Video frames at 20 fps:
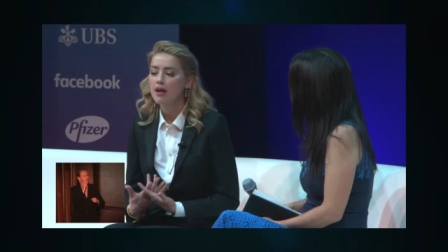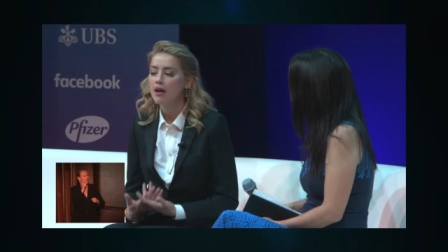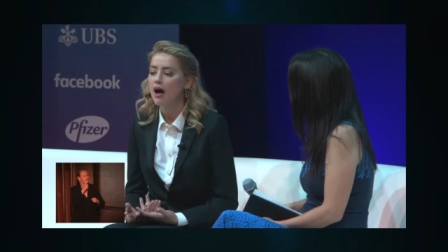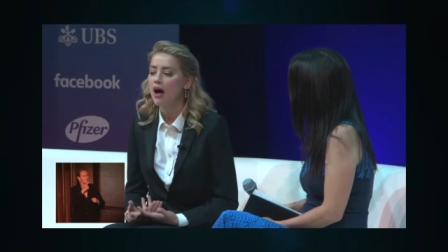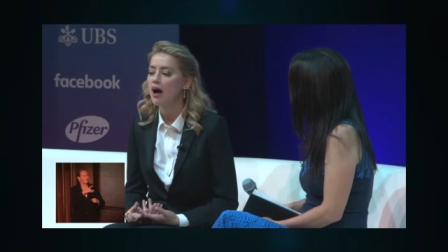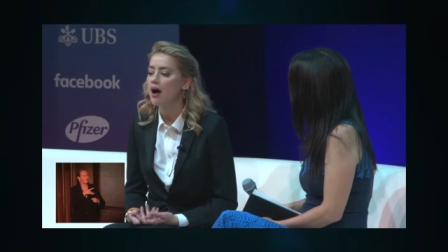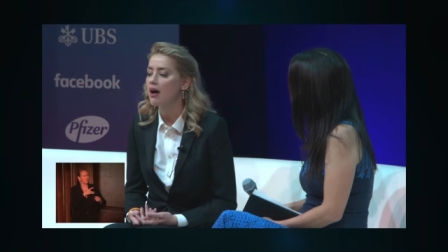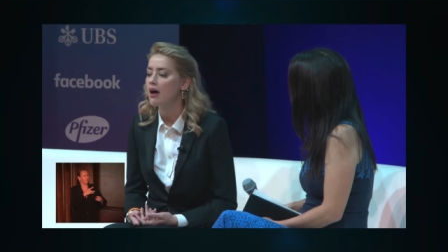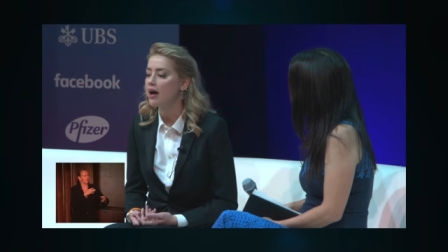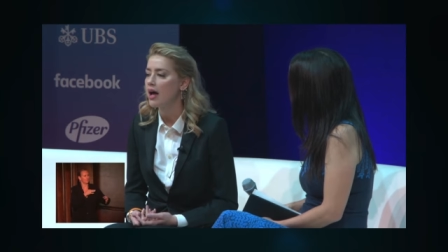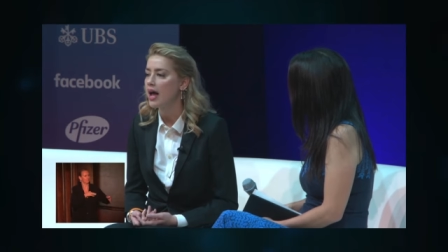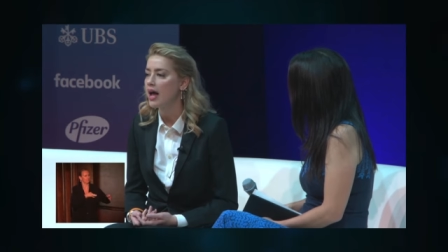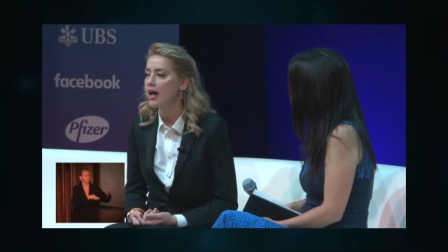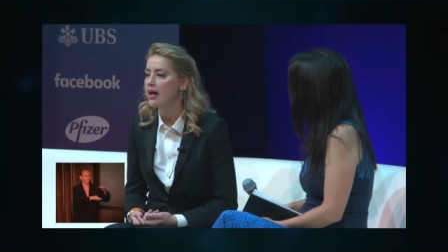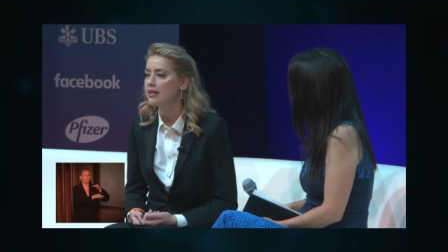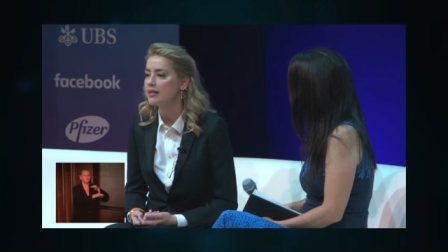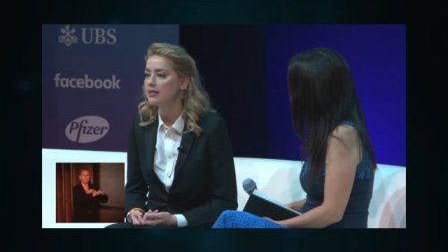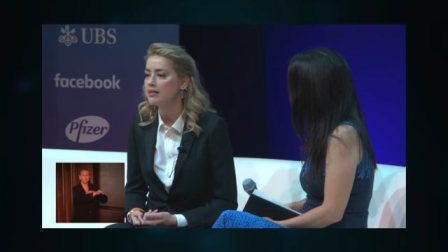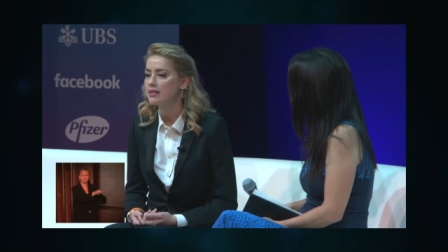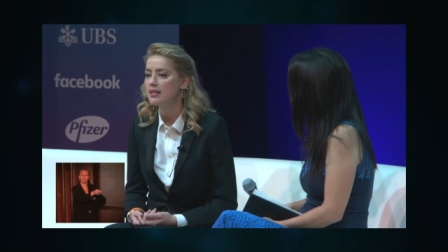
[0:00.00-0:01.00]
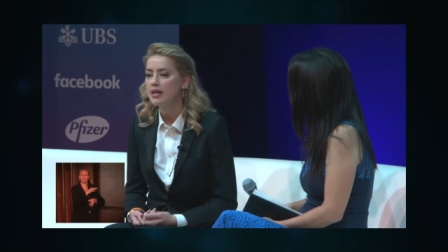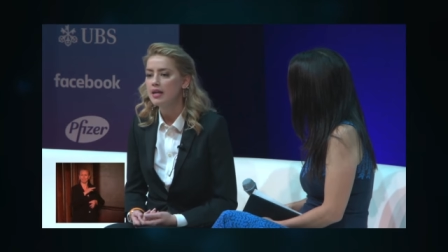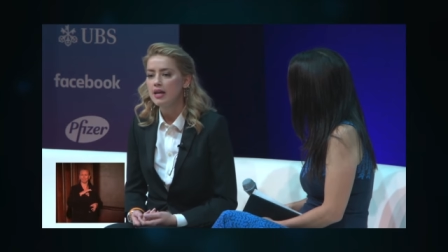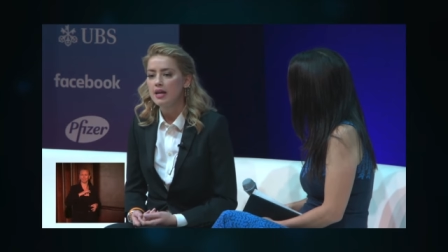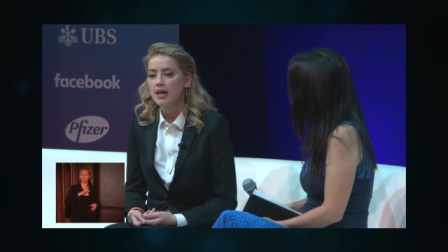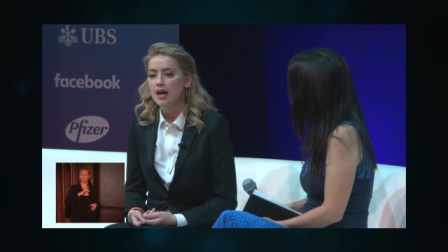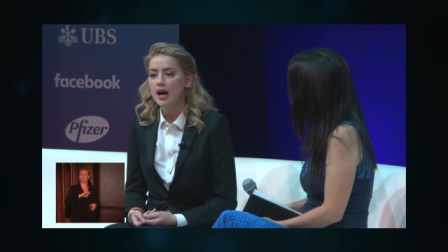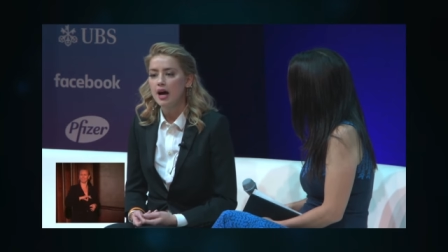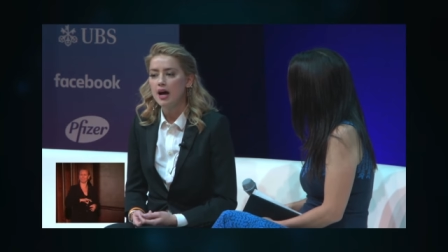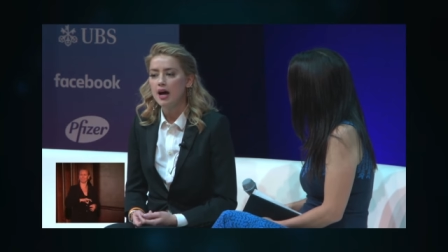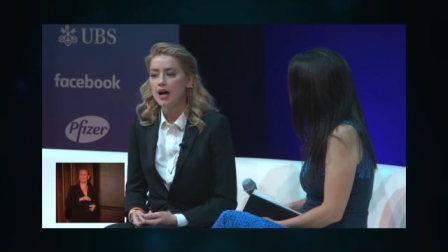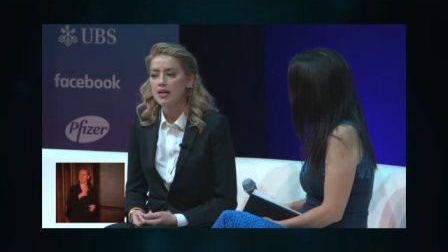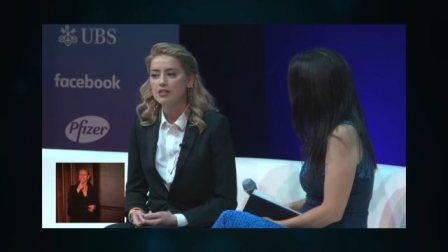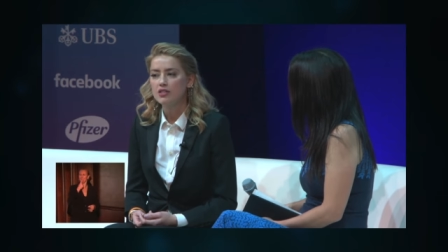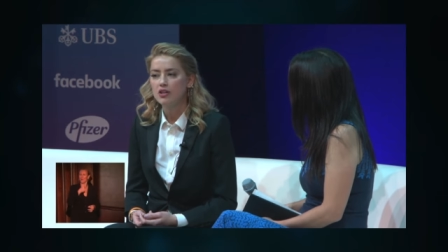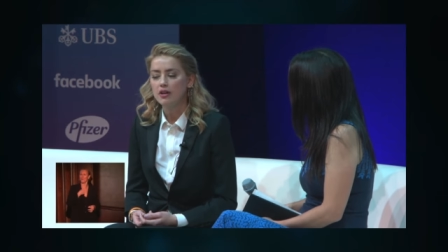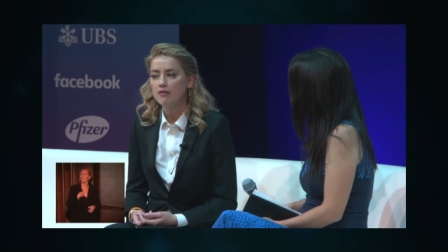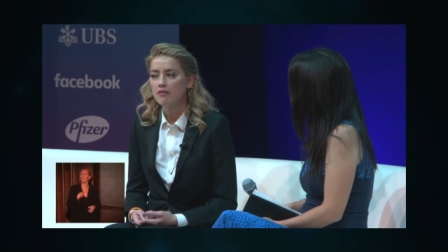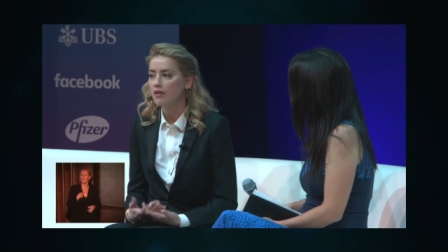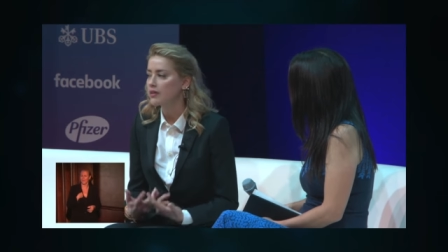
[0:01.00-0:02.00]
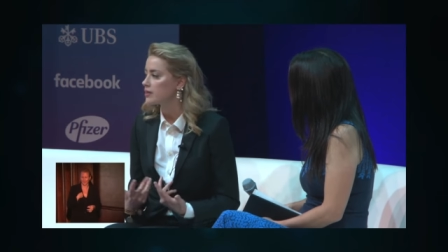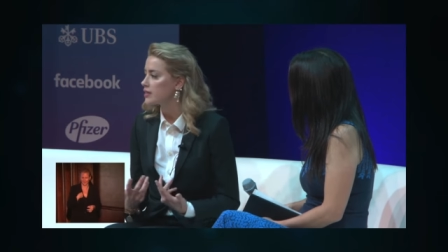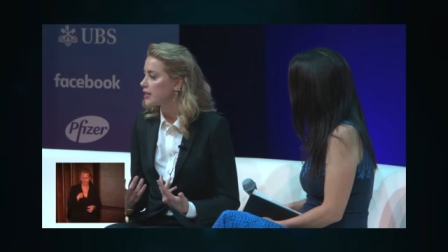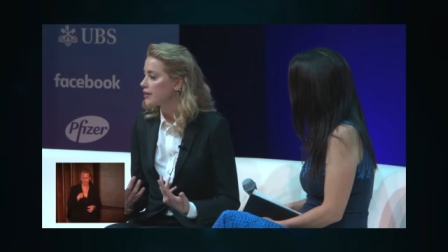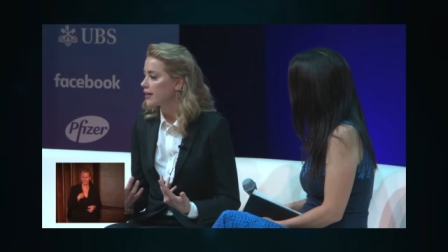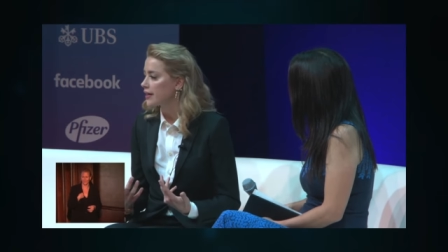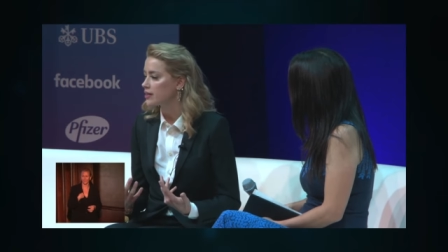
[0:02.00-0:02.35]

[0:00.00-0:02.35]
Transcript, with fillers: I started volunteering at a